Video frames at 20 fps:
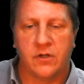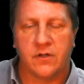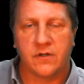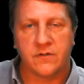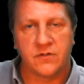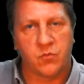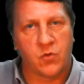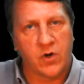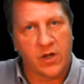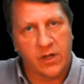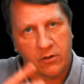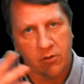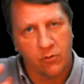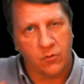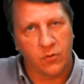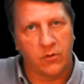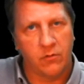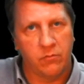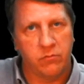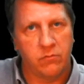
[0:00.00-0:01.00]
because when I go
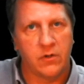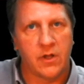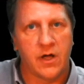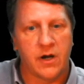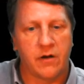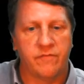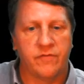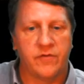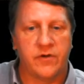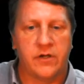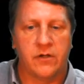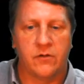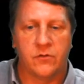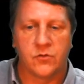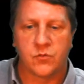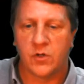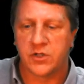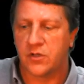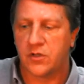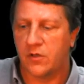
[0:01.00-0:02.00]
to a lot of
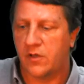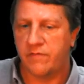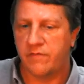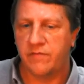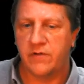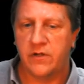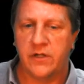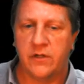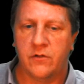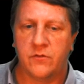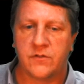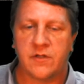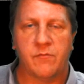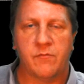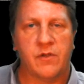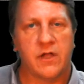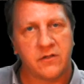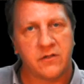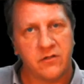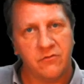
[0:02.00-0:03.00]
videos, watch a lot of videos, I'm
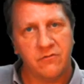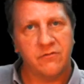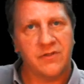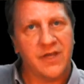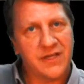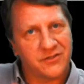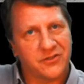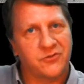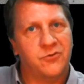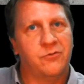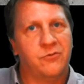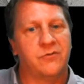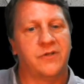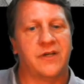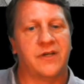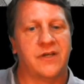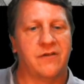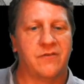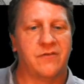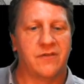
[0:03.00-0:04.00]
like, dude, that's cool, you know?